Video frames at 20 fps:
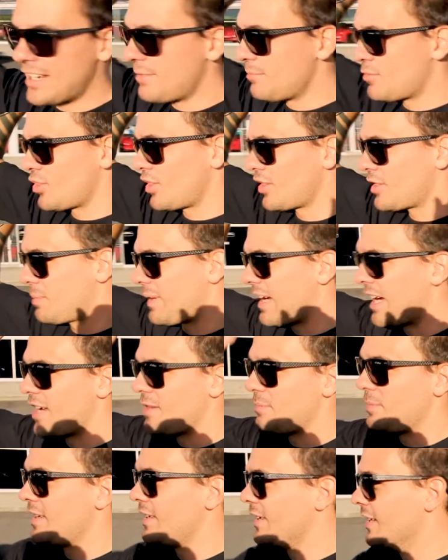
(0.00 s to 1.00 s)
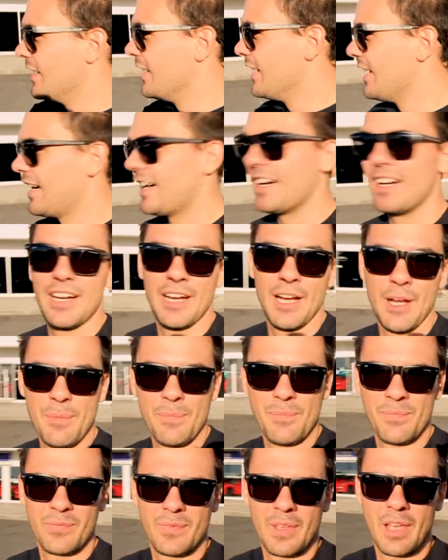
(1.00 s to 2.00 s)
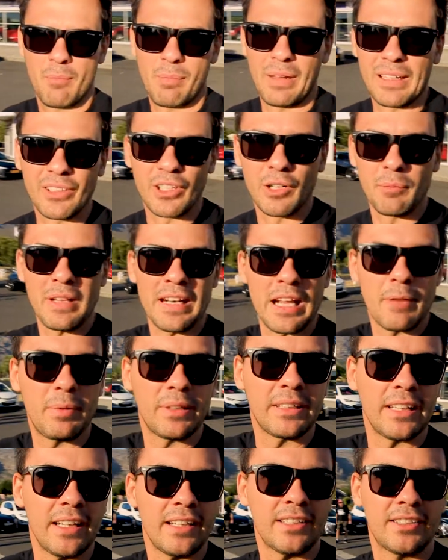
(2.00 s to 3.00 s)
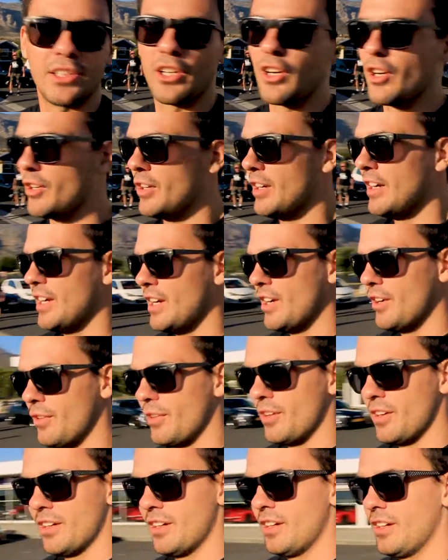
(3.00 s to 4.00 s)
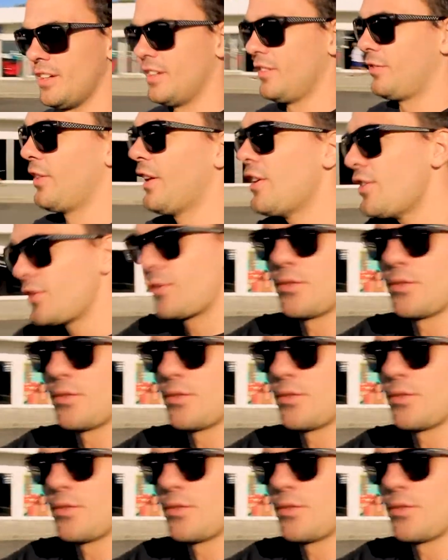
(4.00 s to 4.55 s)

charge behind me. But it's going to be an epic day. So for those